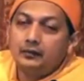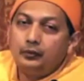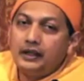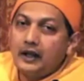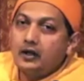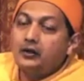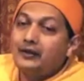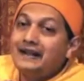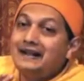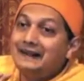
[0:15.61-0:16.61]
we are not
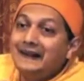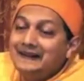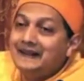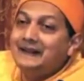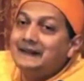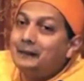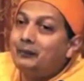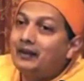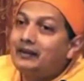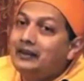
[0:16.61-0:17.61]
really thinking them.